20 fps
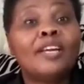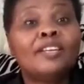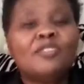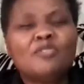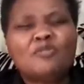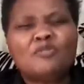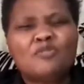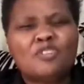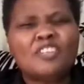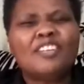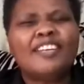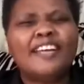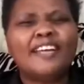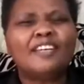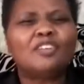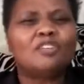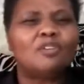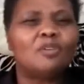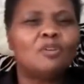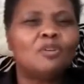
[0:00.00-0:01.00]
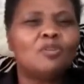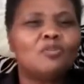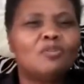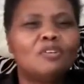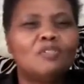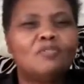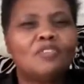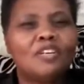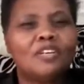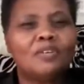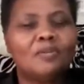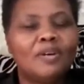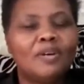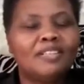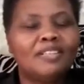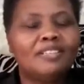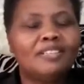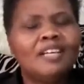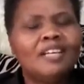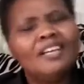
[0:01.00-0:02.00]
You feel like you're not doing very
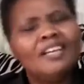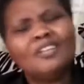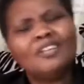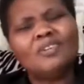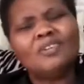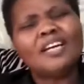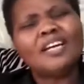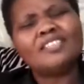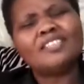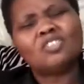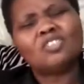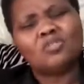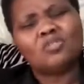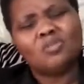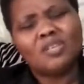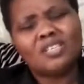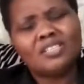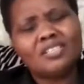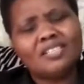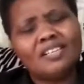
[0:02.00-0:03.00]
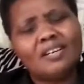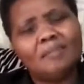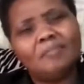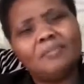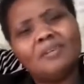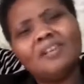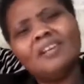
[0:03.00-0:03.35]
well. You get stressed up.